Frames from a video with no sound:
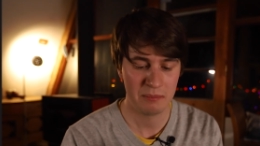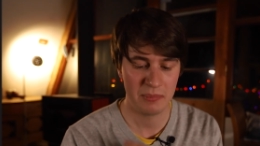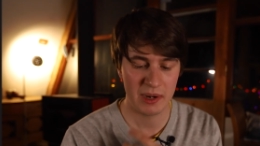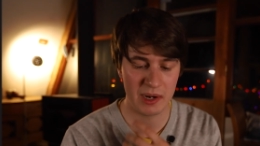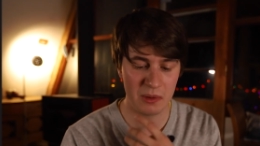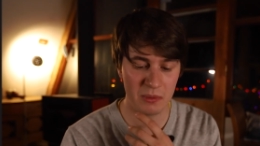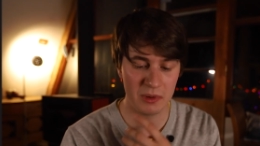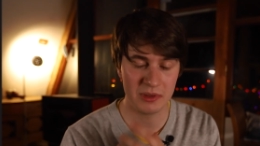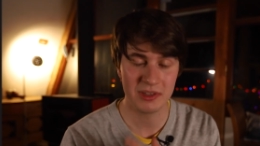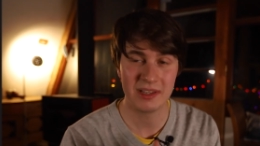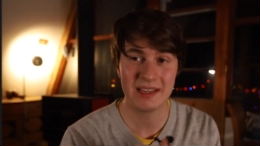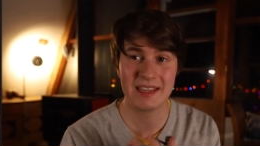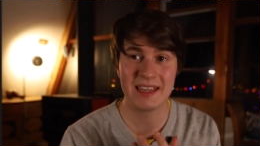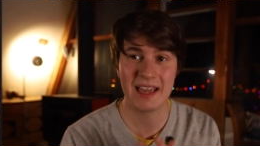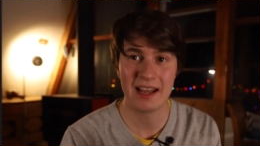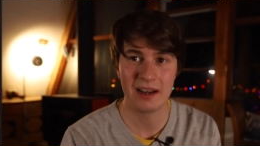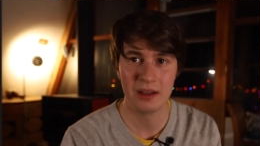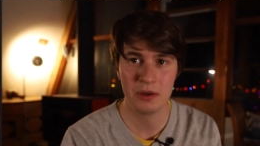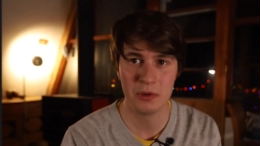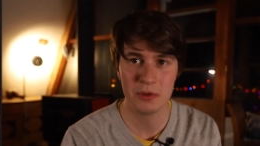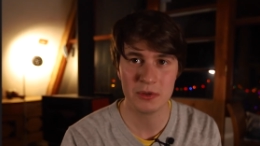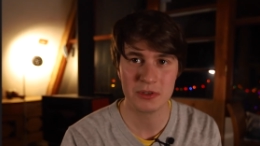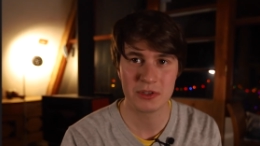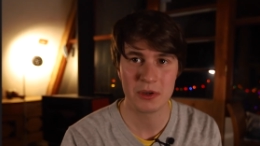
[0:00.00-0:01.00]
but I want the
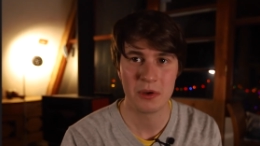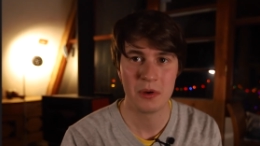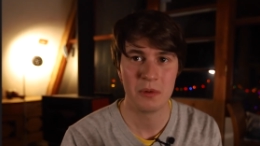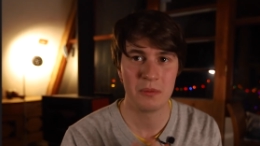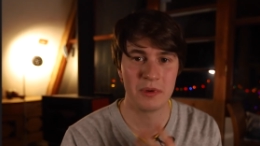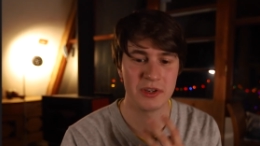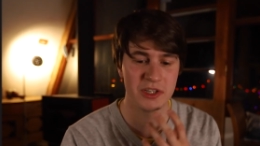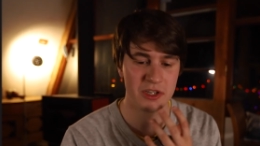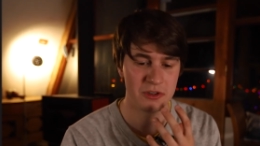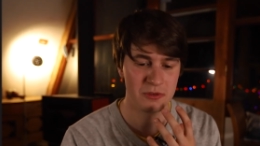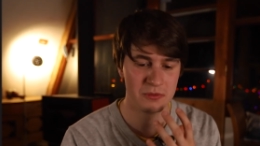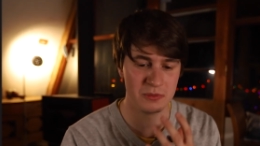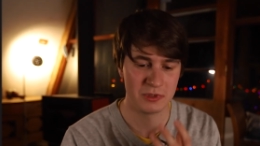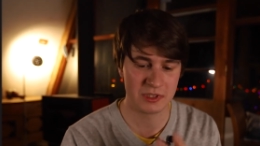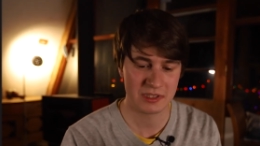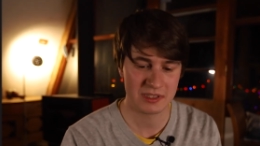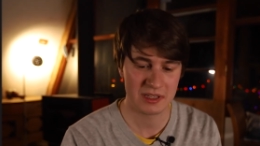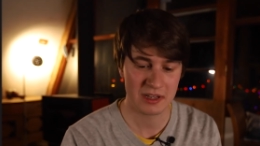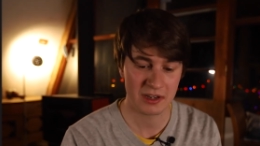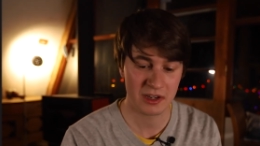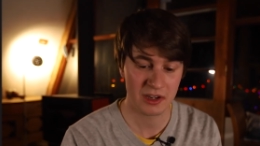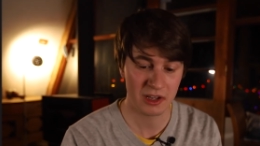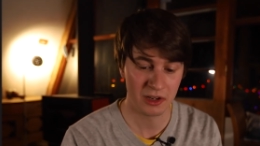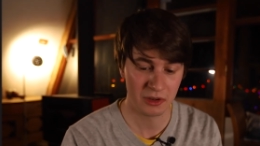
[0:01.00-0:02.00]
yellows, which are
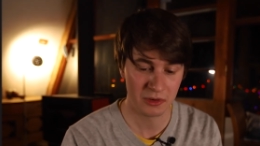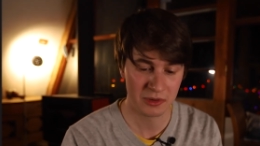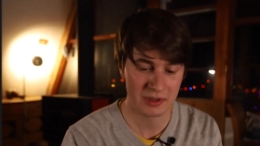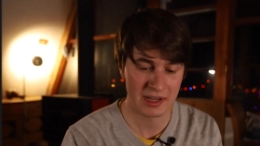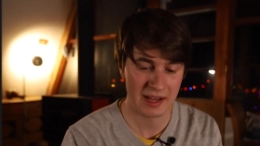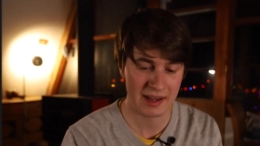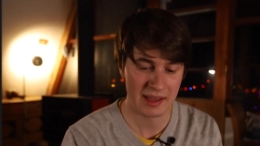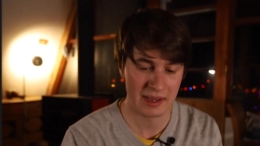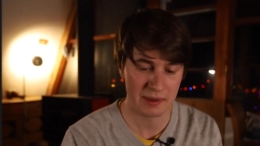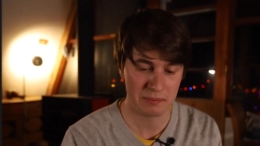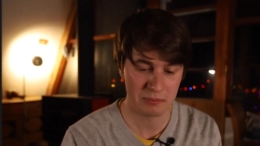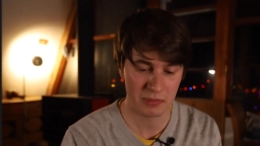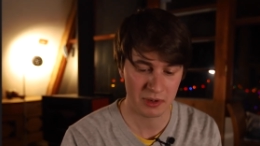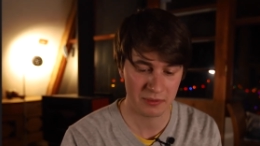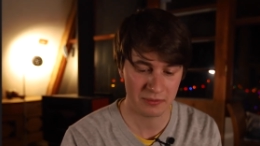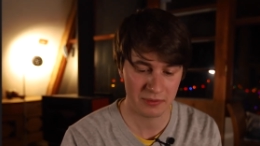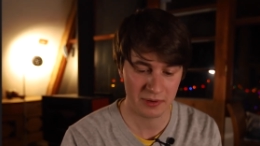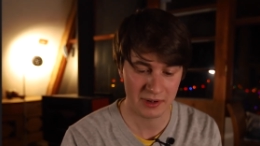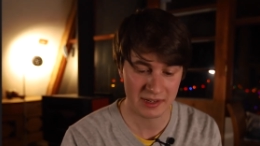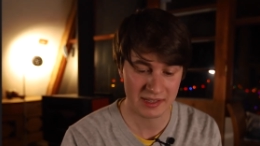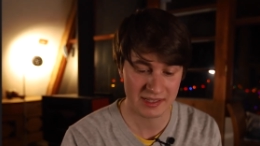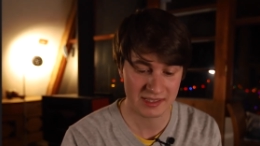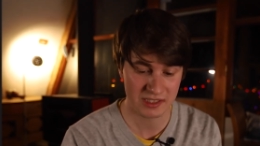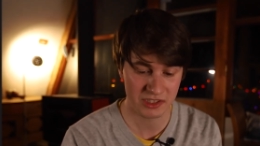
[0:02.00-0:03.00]
the color that I
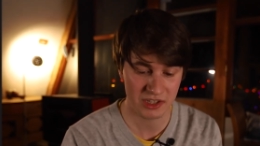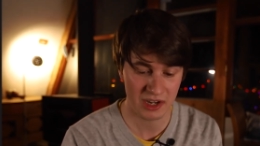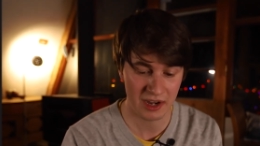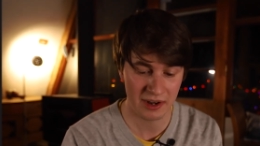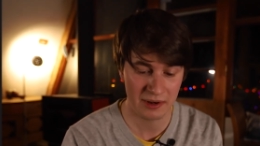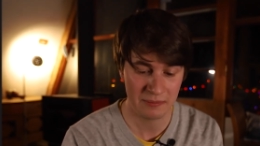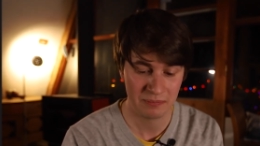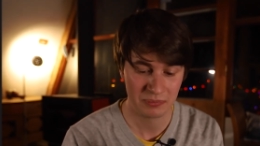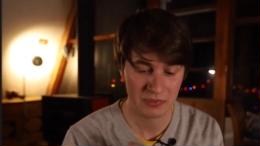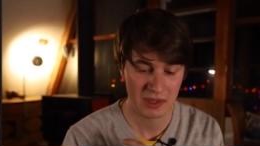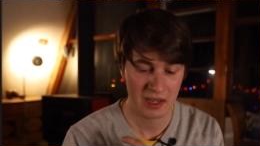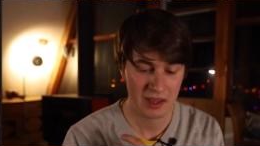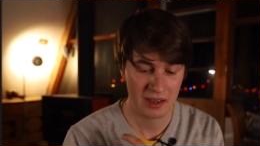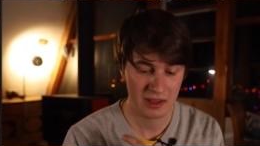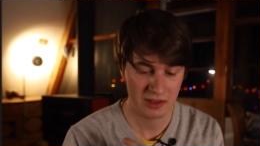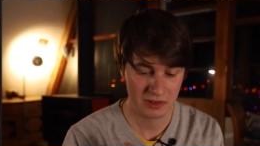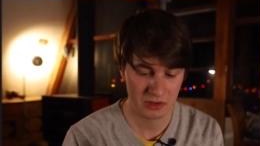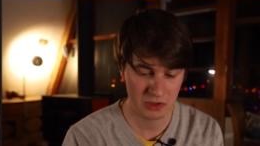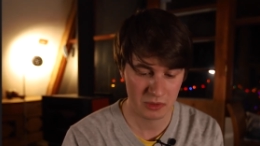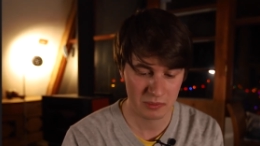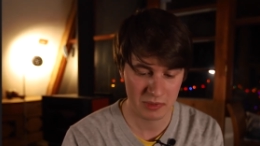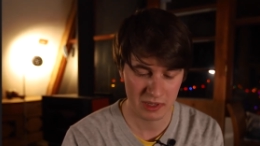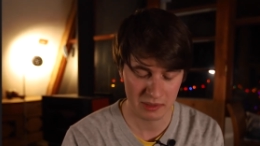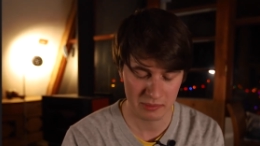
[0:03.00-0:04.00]
prefer in this shot,
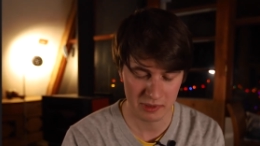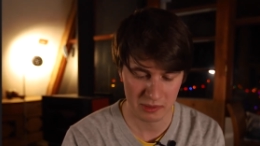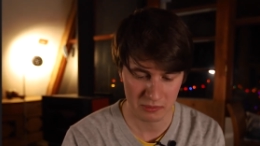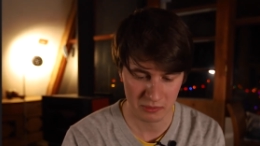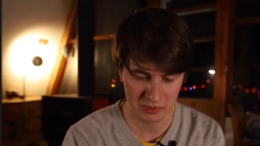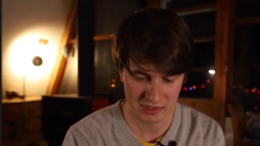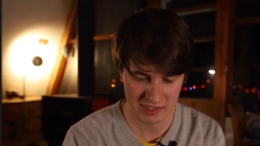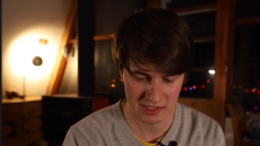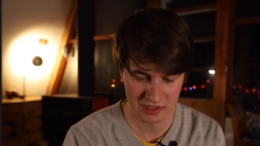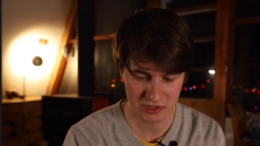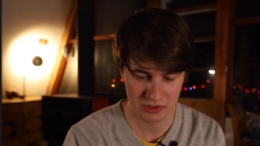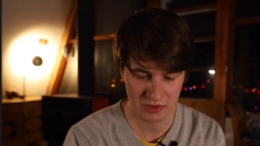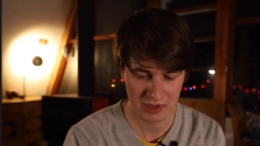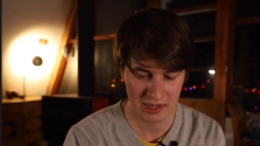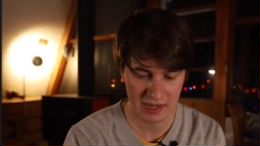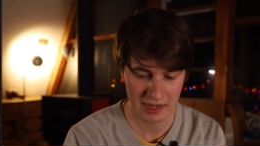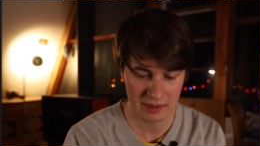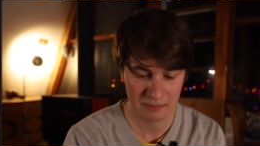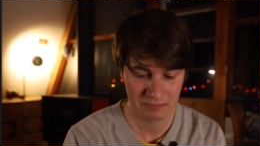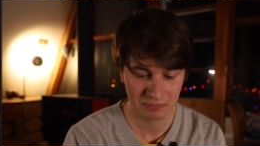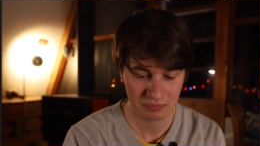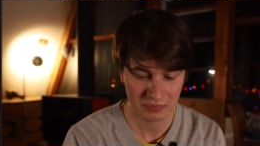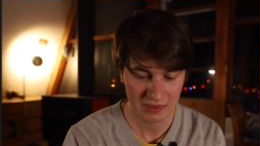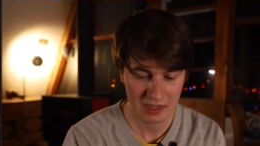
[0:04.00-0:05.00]
to be a little bit more
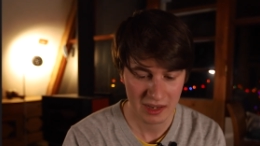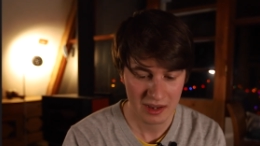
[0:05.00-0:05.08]
saturated.